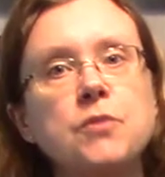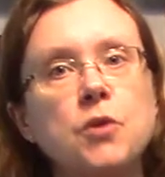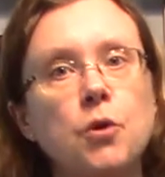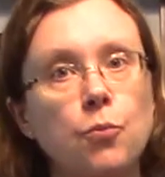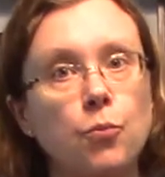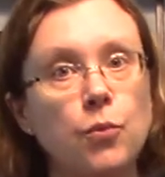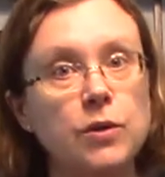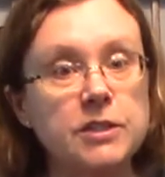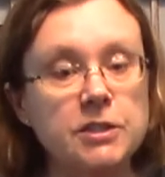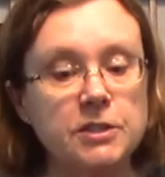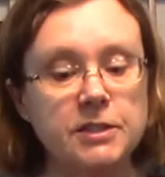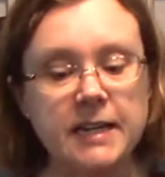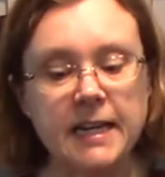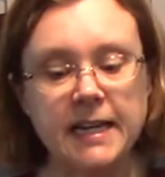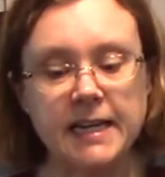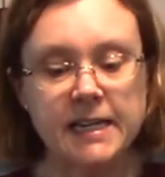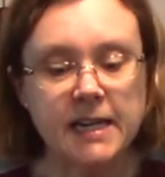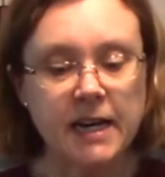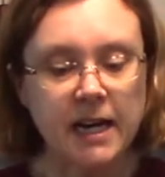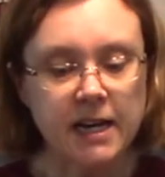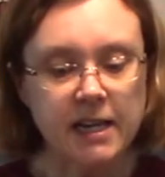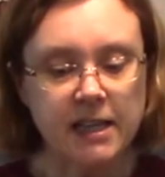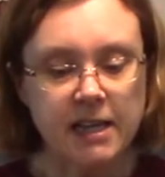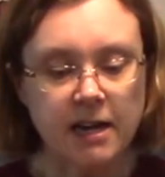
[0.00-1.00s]
When you take it
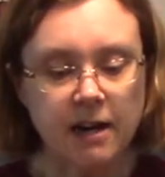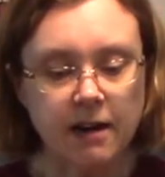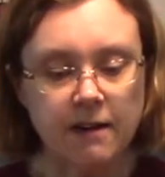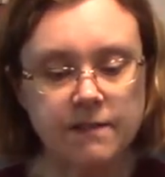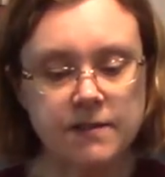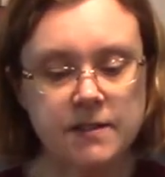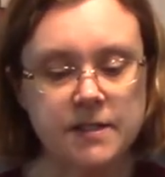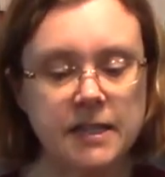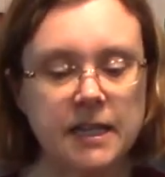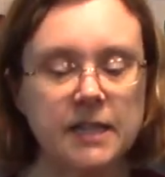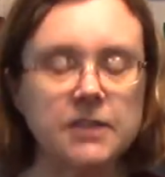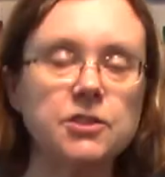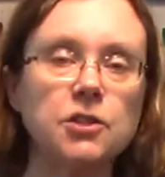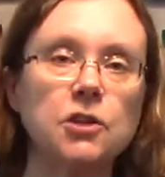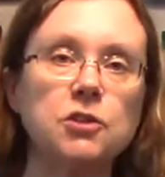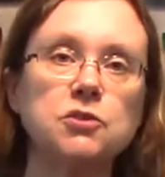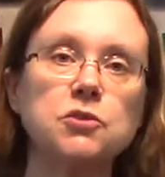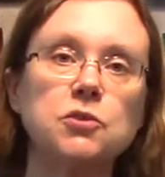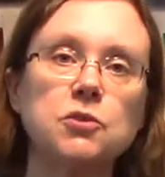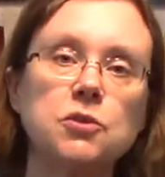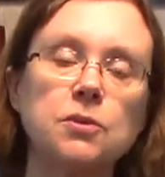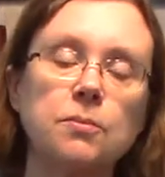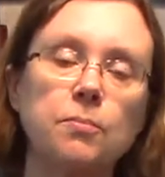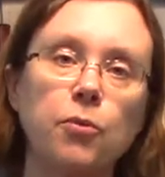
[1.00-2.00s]
out of the oven, that's
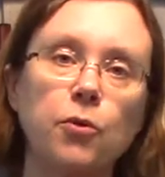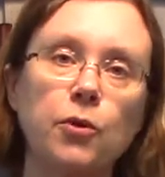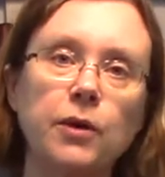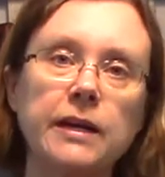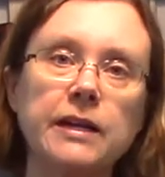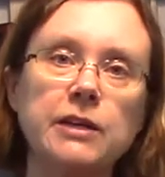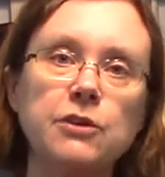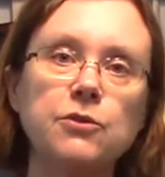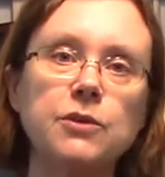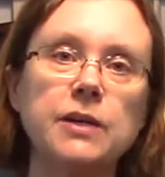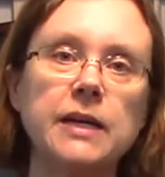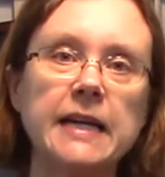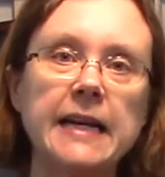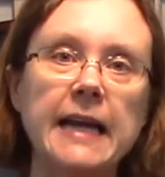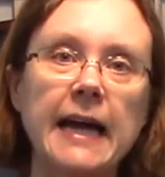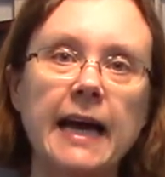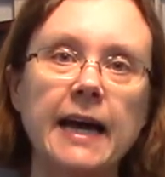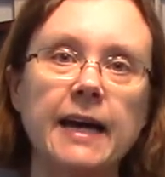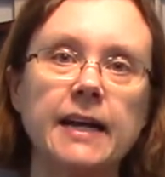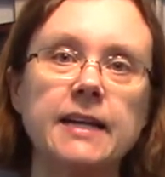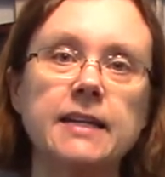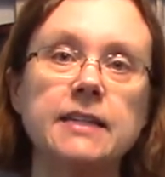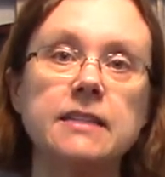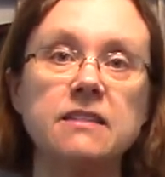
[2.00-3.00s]
also the point you can
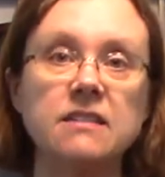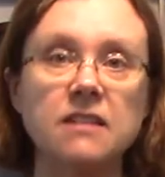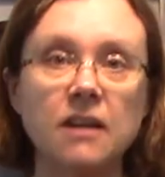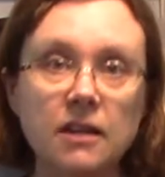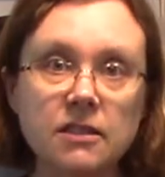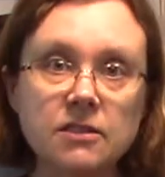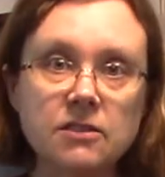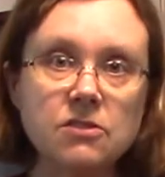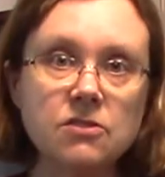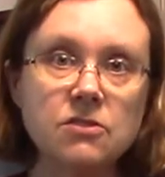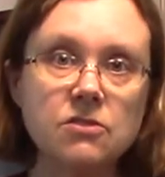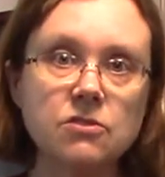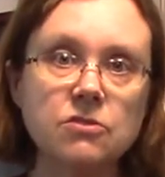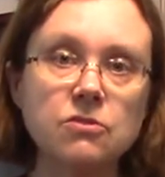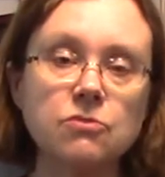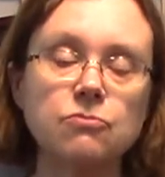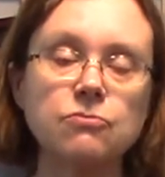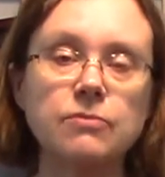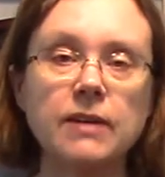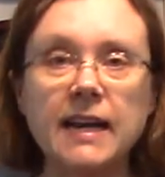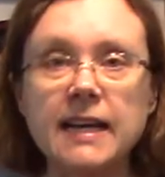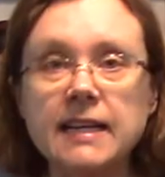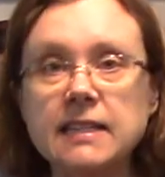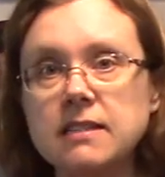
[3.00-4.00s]
add in nuts,
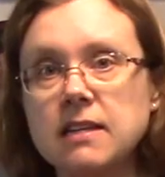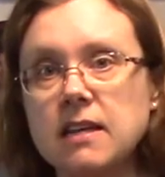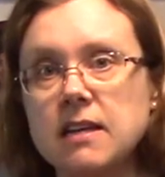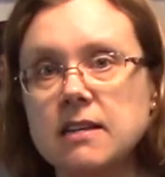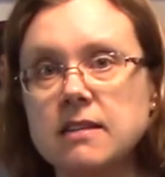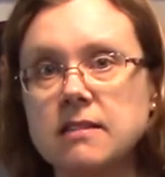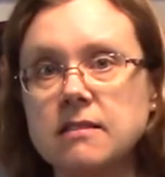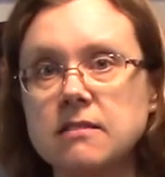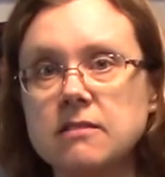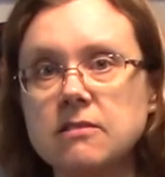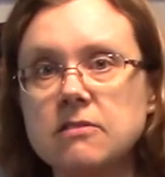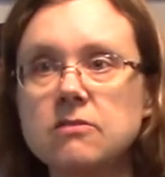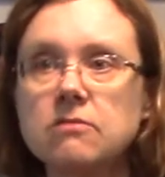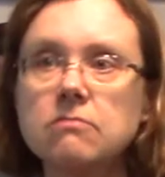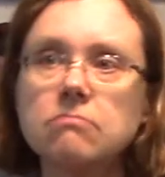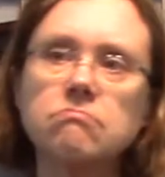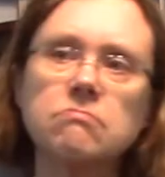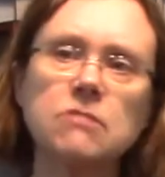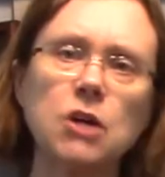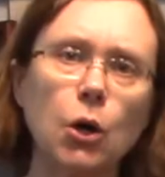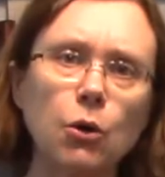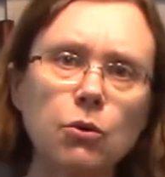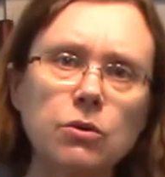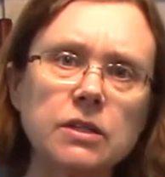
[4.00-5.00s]
raisins,
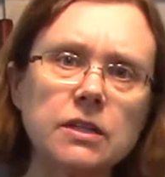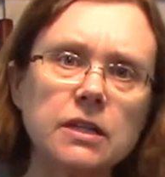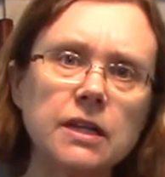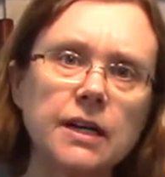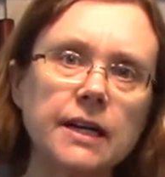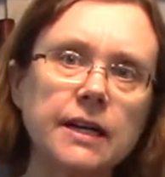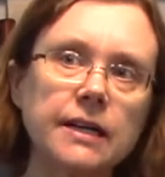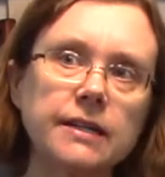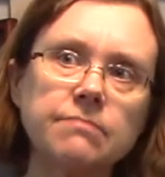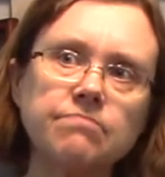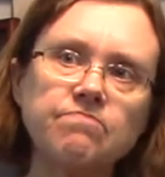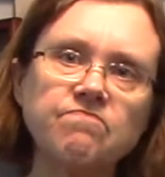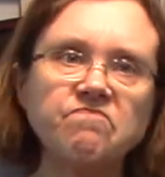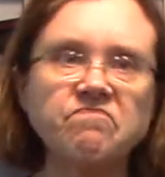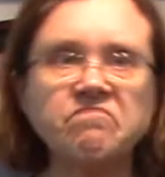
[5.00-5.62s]
coconut,